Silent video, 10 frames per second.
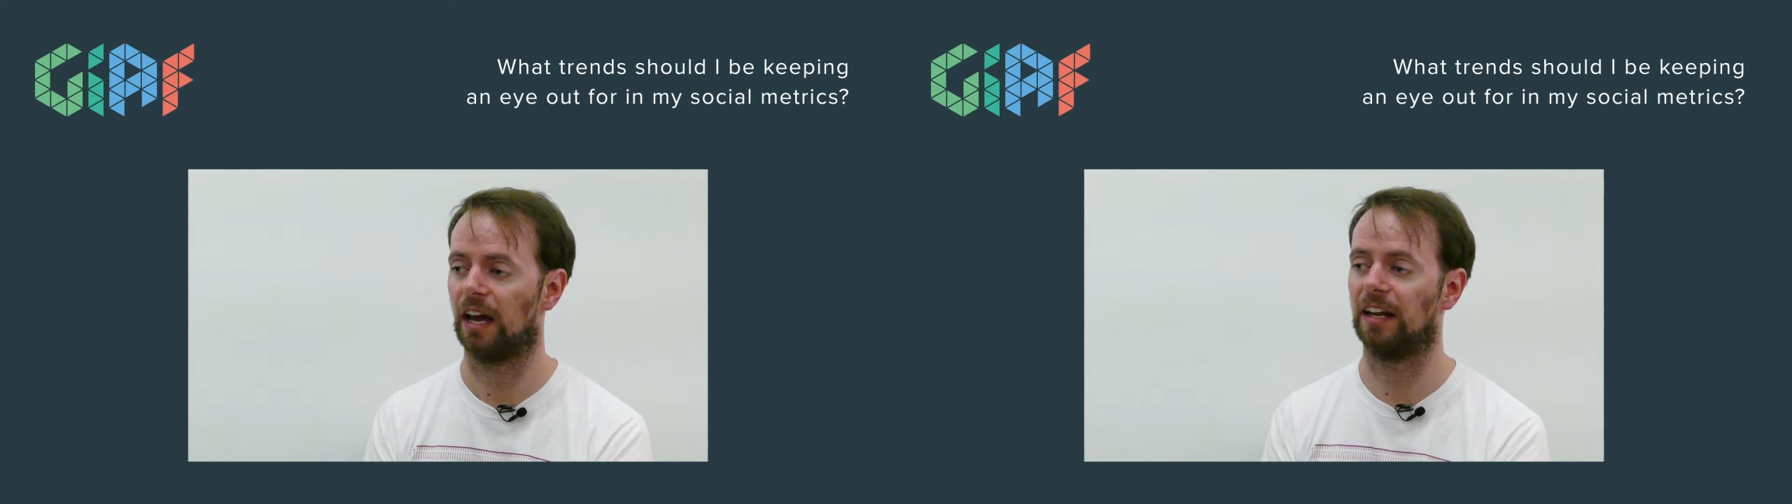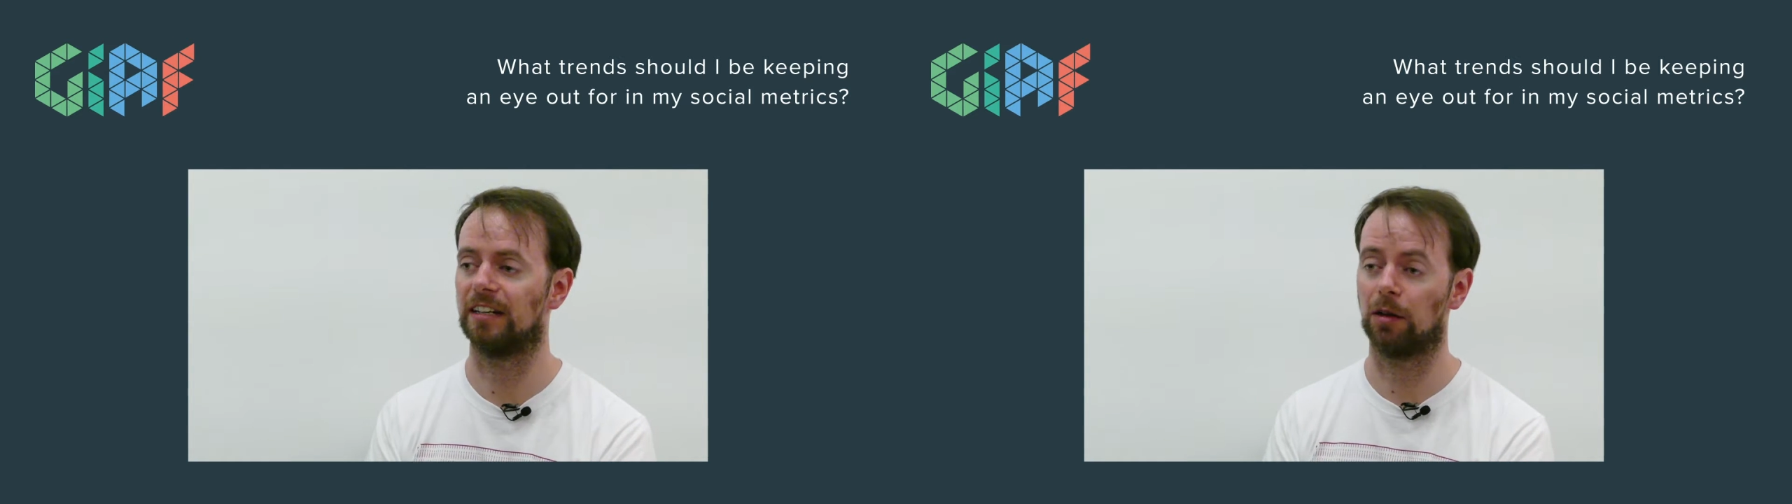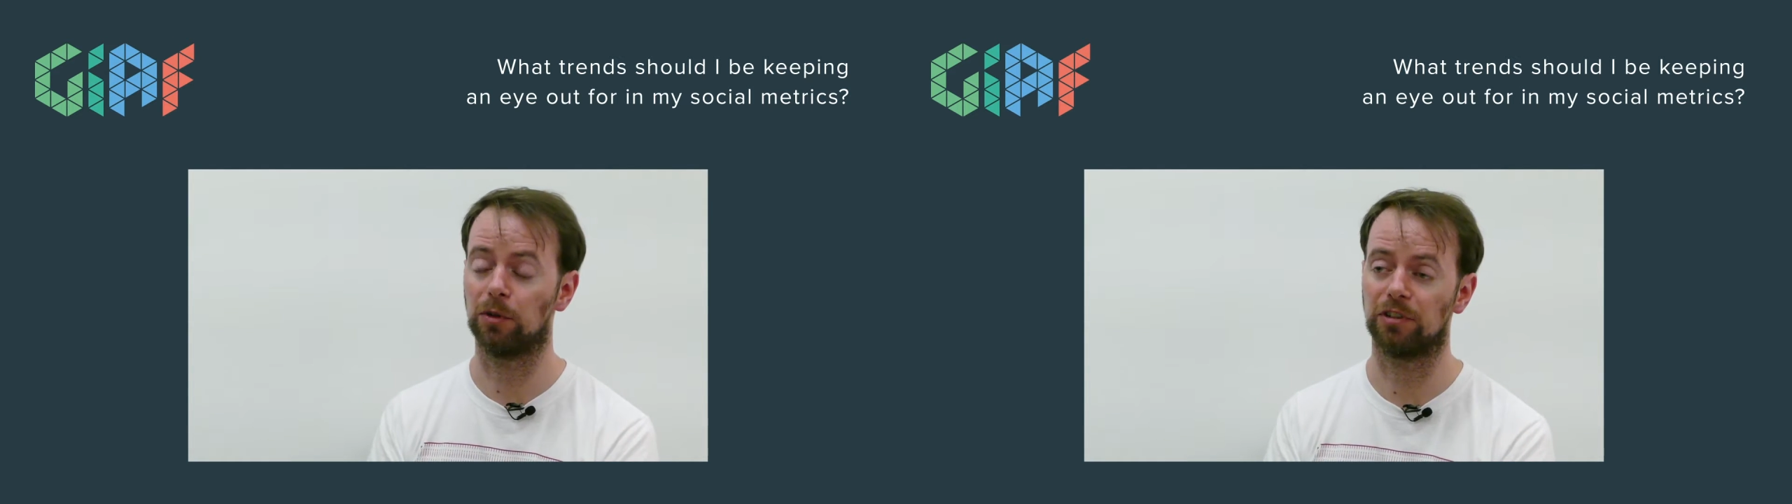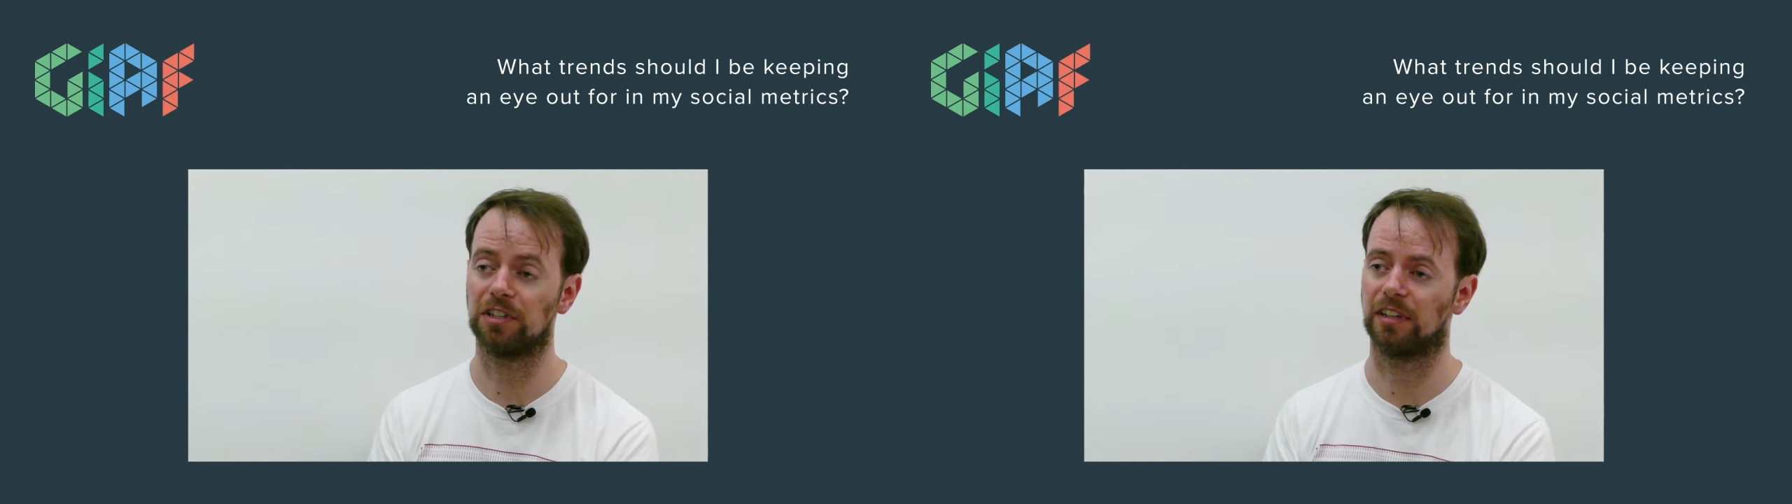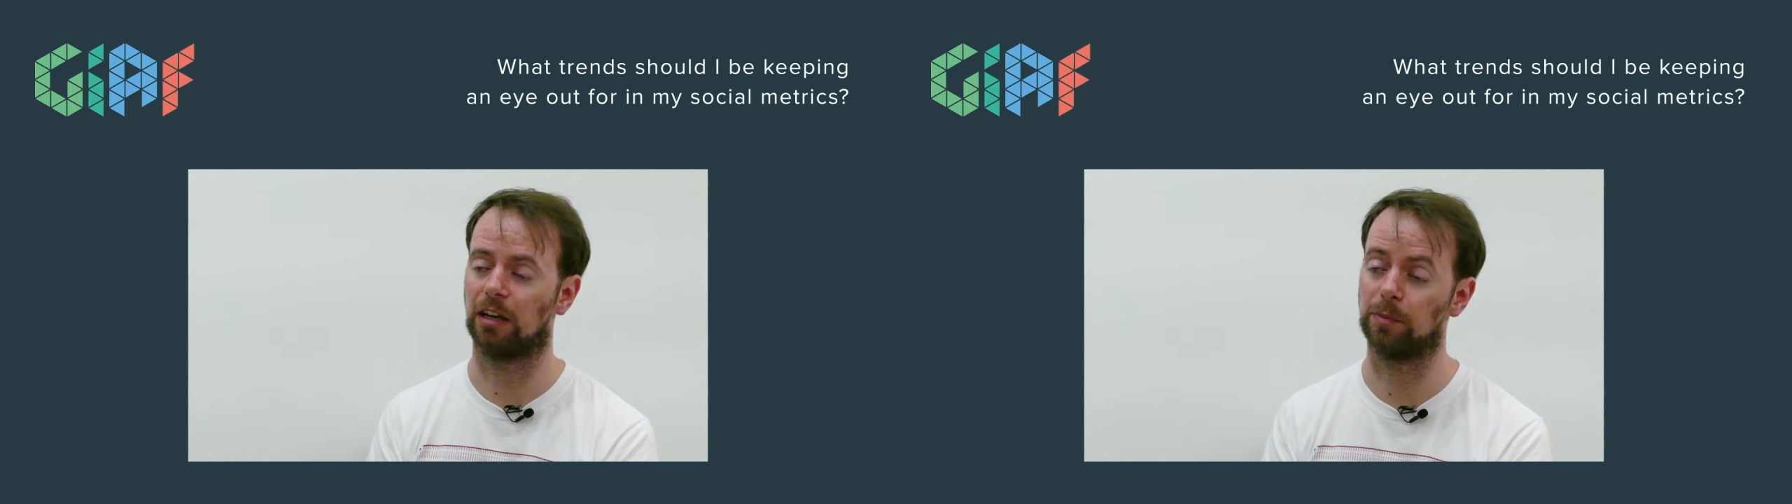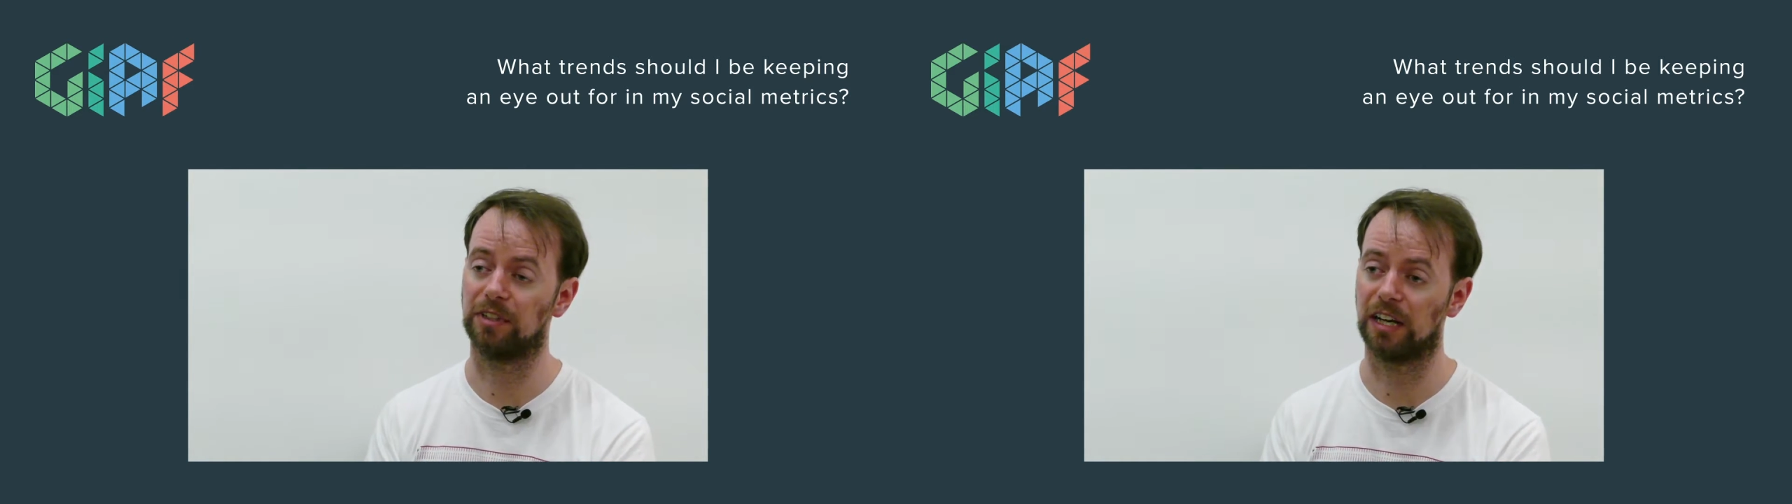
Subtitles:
any downward trends in that would be